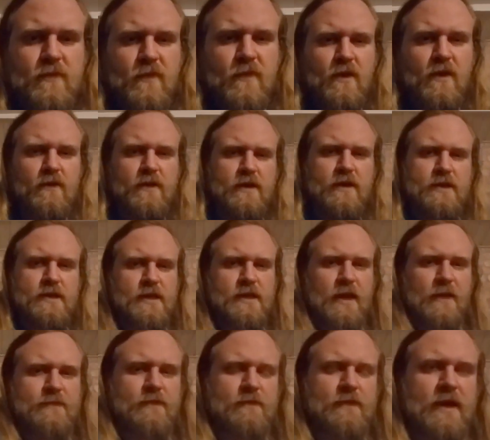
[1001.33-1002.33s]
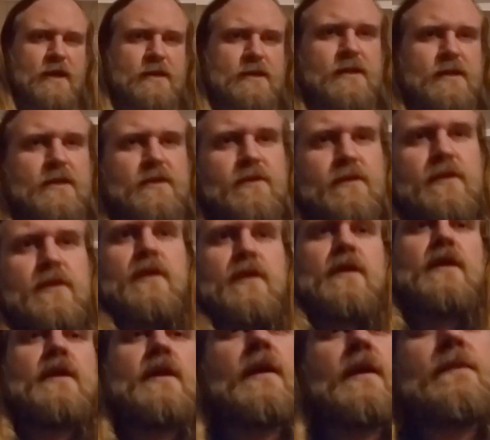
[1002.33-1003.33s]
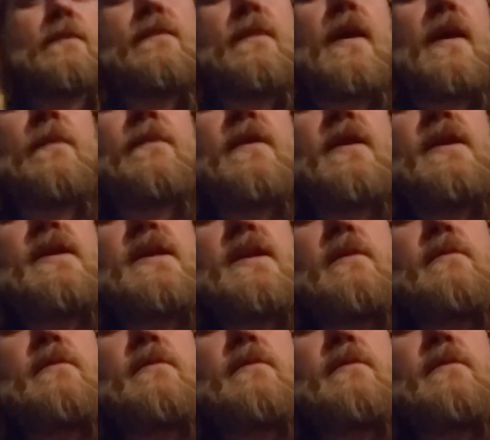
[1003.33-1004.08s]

Going to the Zombie Manson tour. I'm gonna see